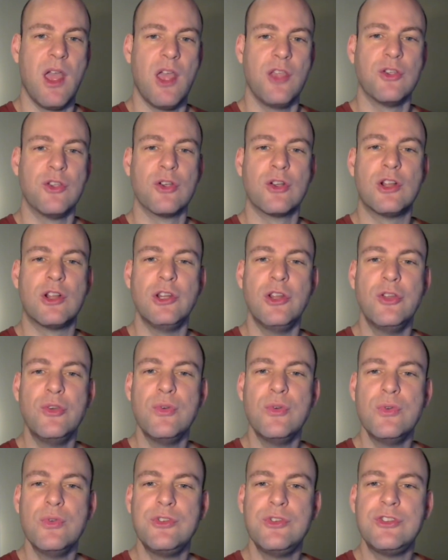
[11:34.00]
You're
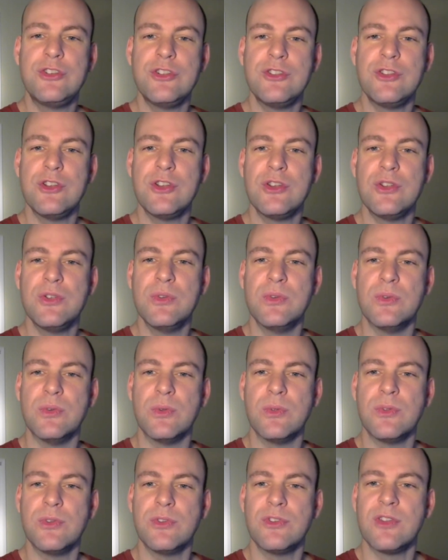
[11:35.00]
glued to the
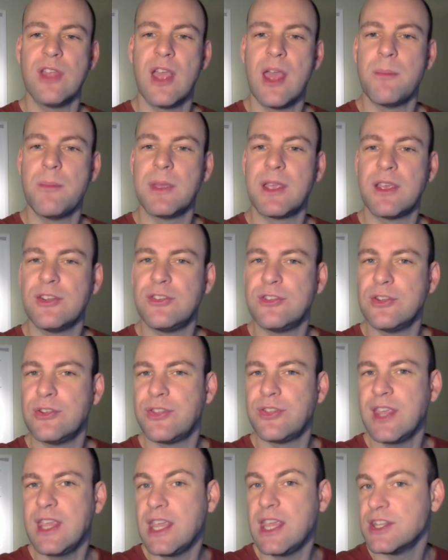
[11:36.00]
news because you
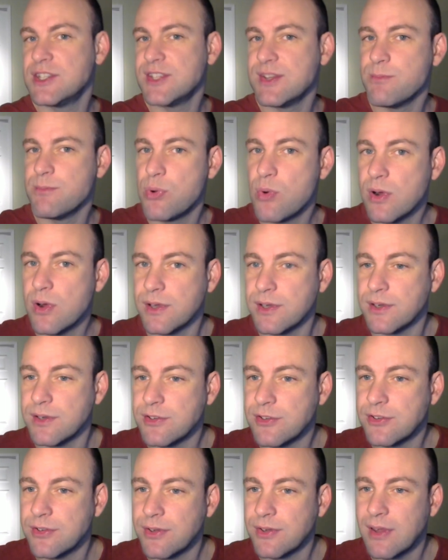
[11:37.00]
think it's
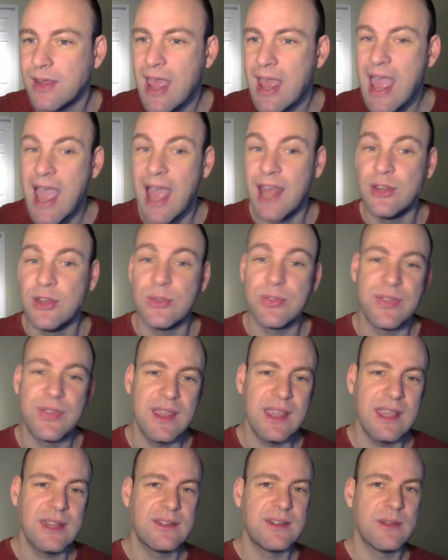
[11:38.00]
important, and you
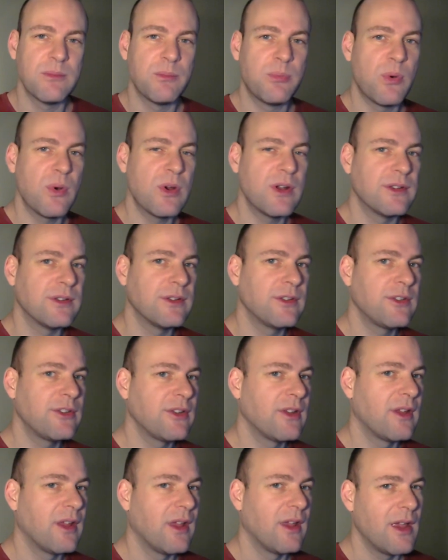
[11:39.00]
think it's
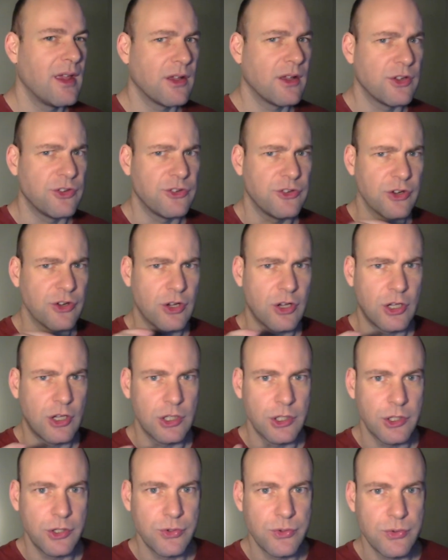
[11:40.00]
important because you're
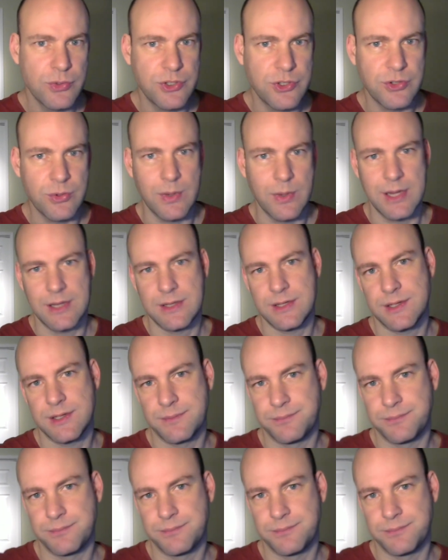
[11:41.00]
glued to it.